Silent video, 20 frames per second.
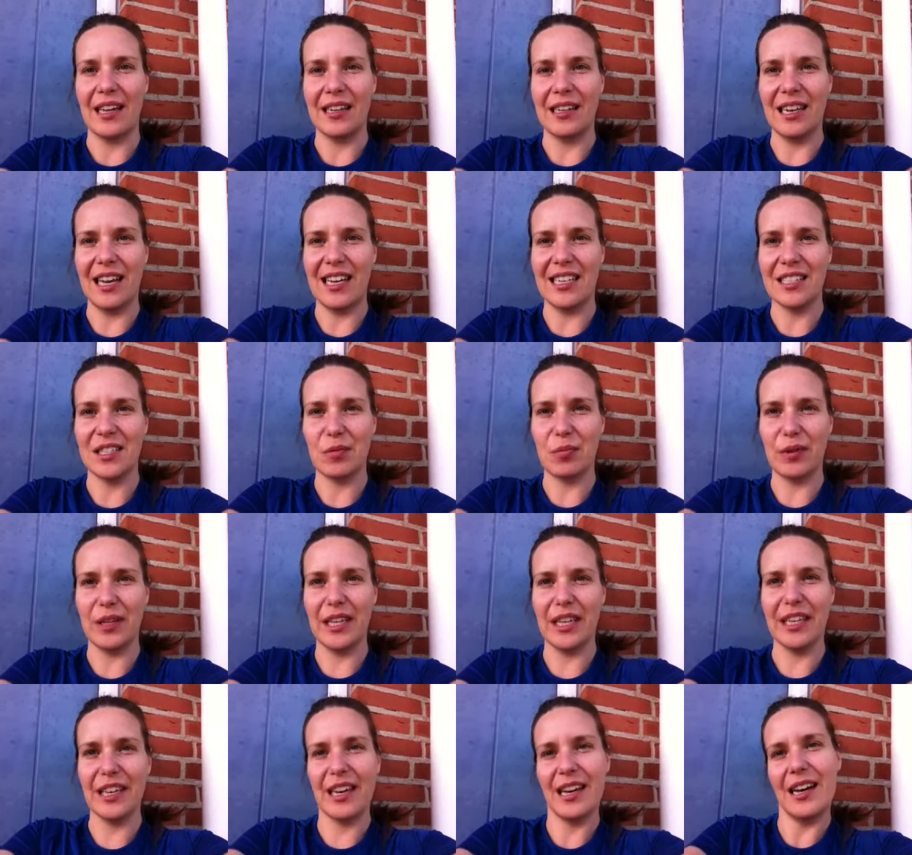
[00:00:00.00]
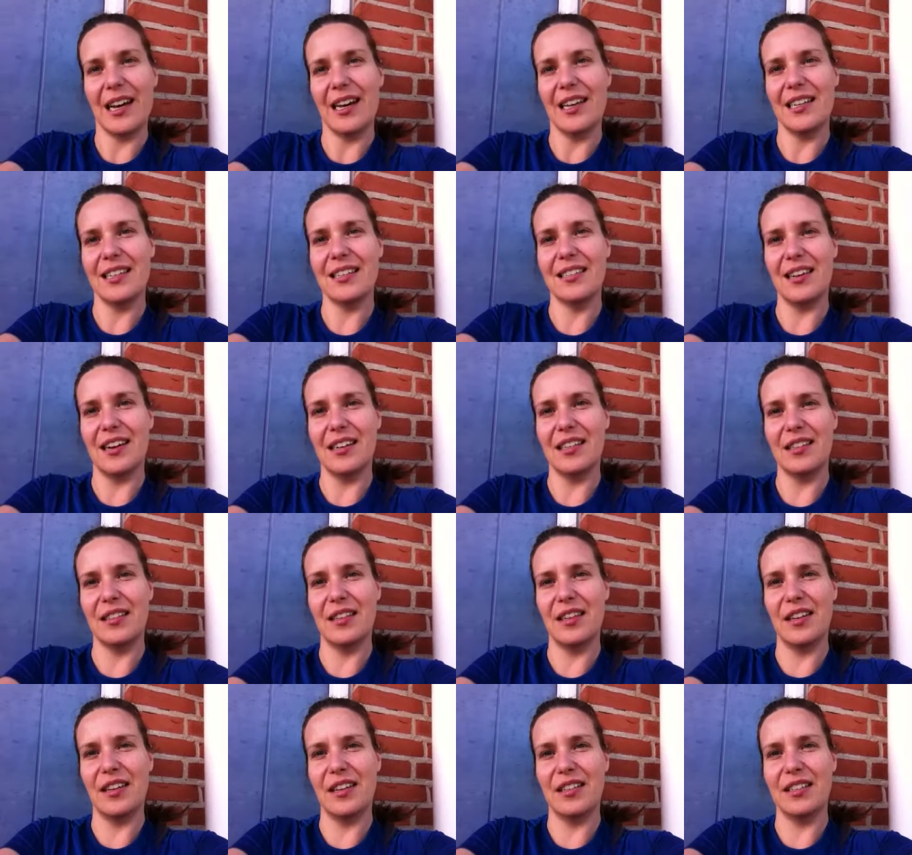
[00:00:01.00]
last week I started
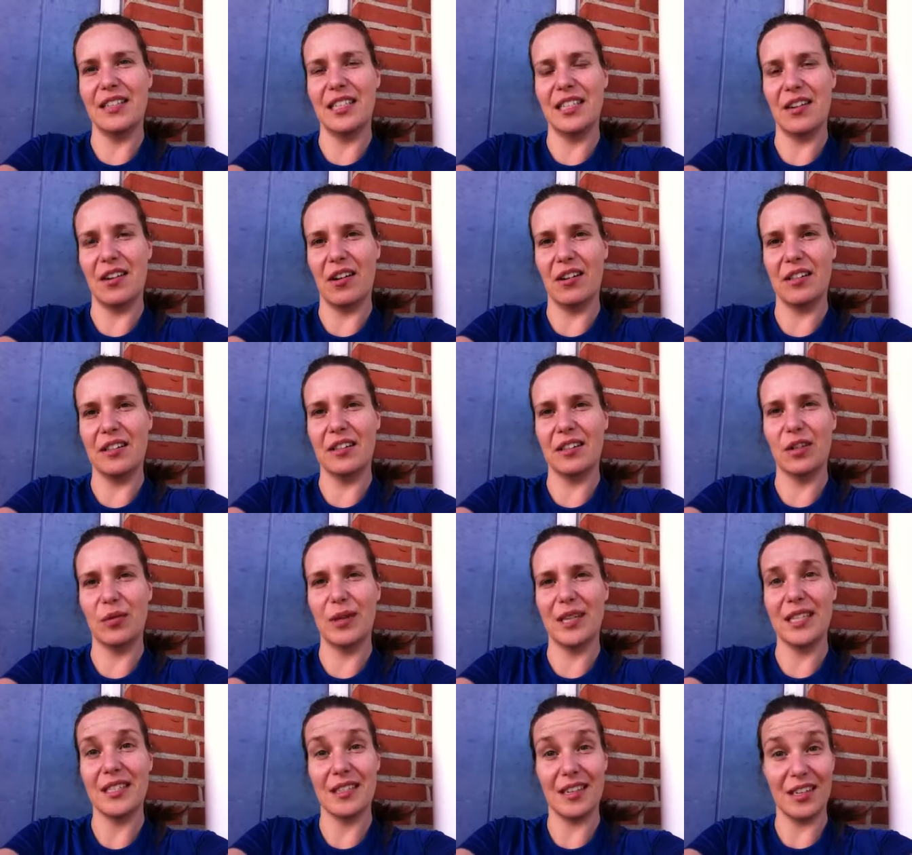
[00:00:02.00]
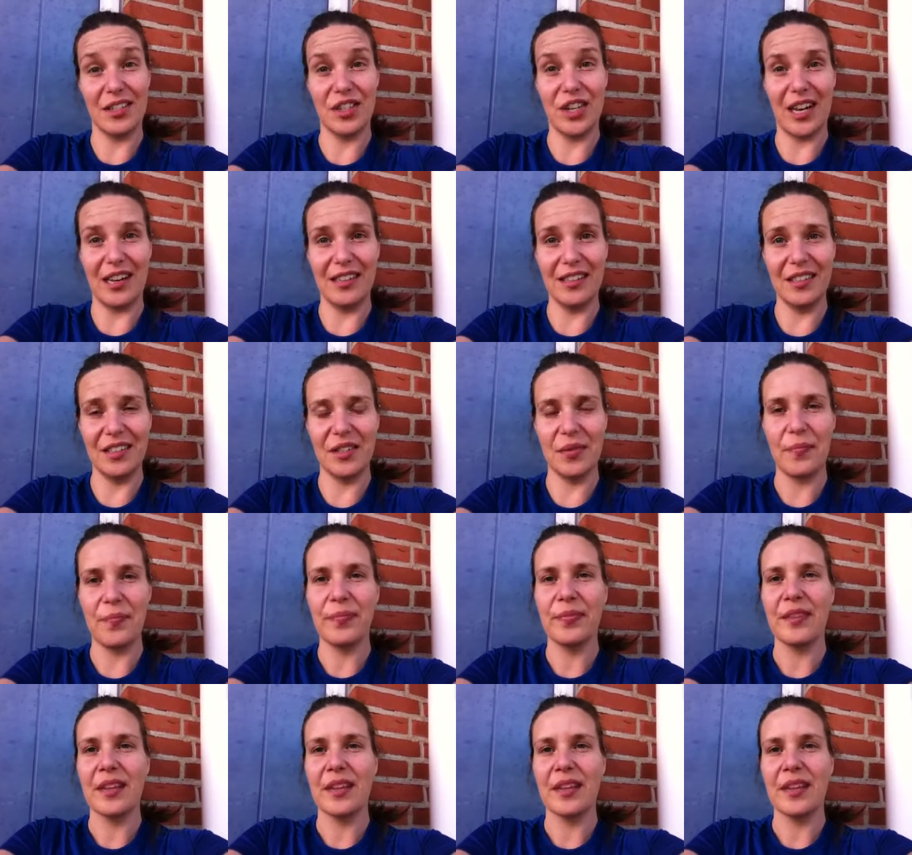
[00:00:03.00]
the Dean Holland Quick Start Challenge,